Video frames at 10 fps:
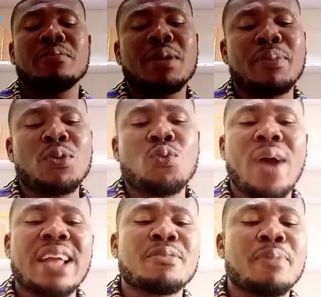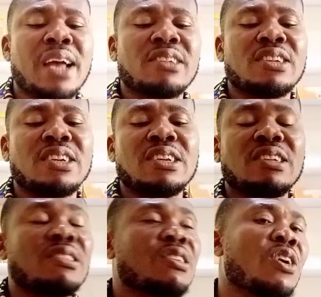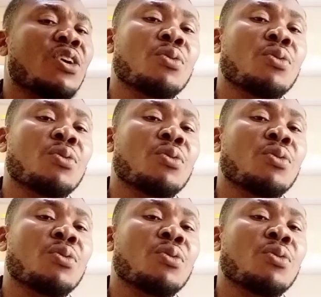maybe white patches or